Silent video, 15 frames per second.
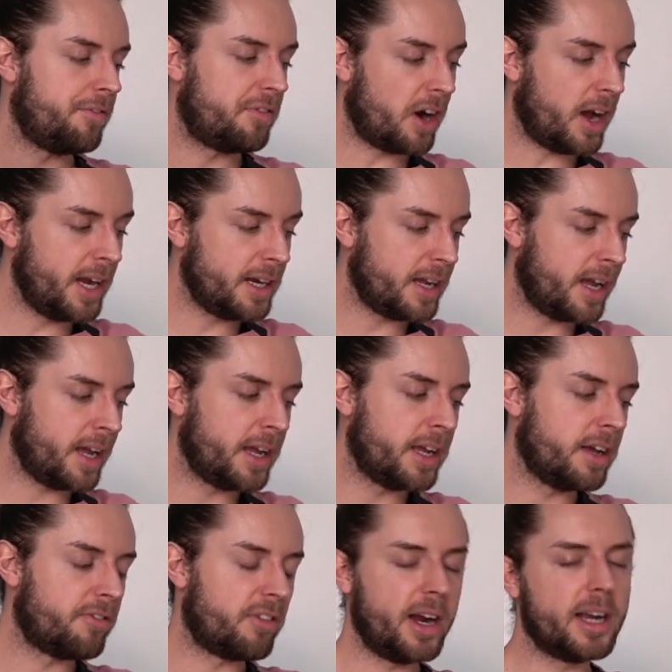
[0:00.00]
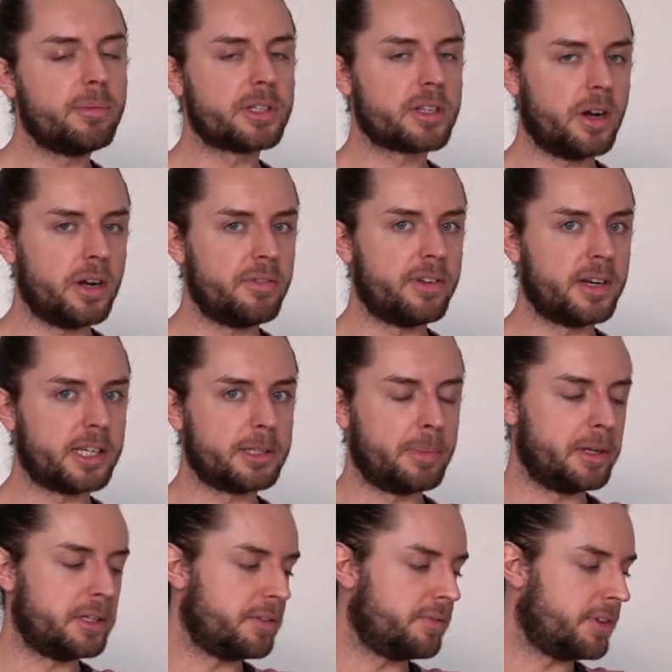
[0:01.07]
Friday was kind of an
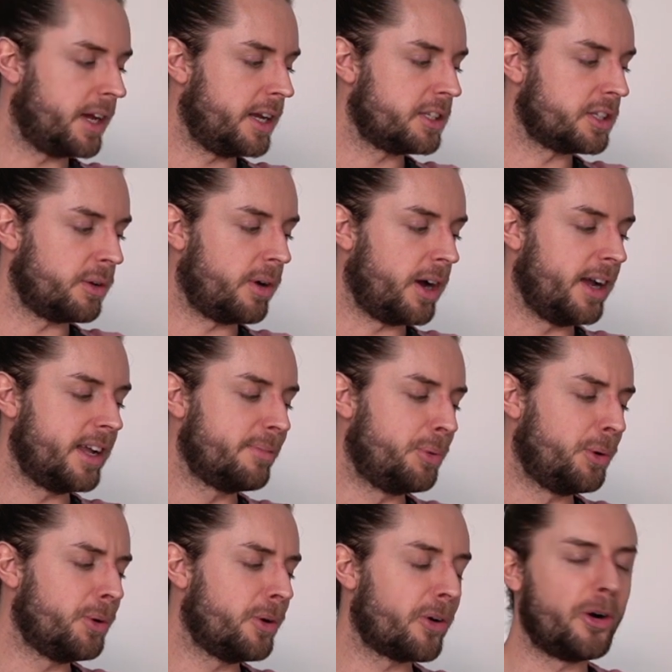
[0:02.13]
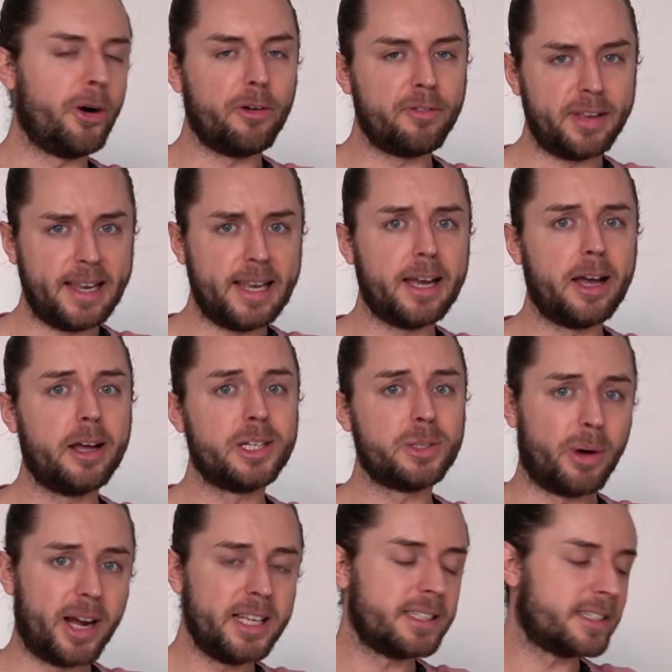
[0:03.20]
expensive day. So I bought coffee
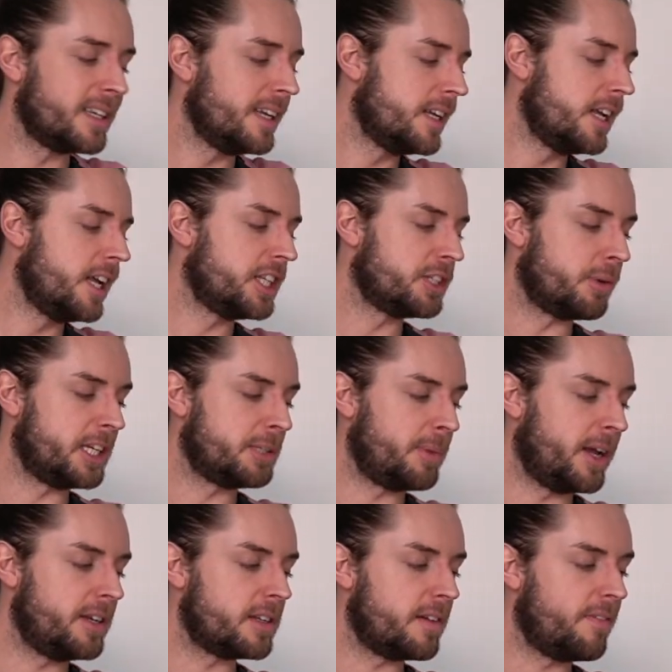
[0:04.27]
twice. So I spent